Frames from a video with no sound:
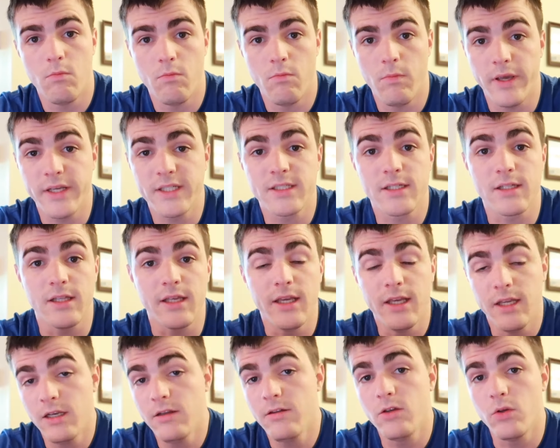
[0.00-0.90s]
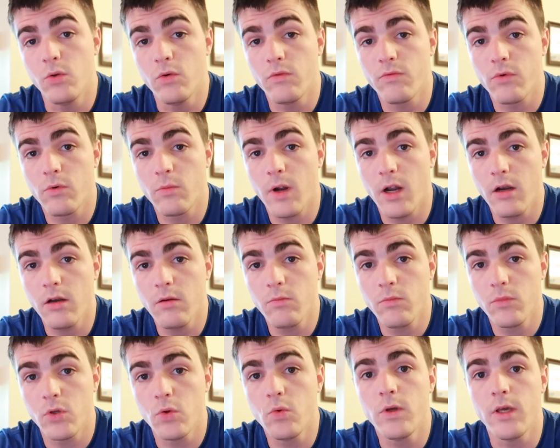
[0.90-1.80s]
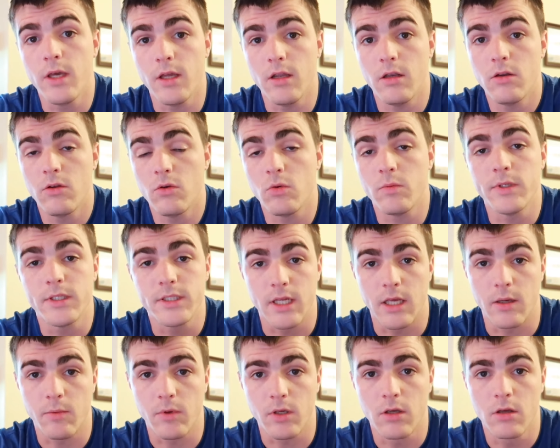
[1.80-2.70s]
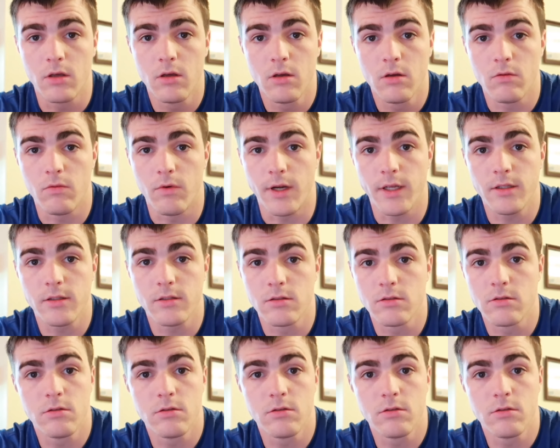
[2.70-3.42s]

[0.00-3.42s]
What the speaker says: basically any uniform item you get, you'll be stamping, right?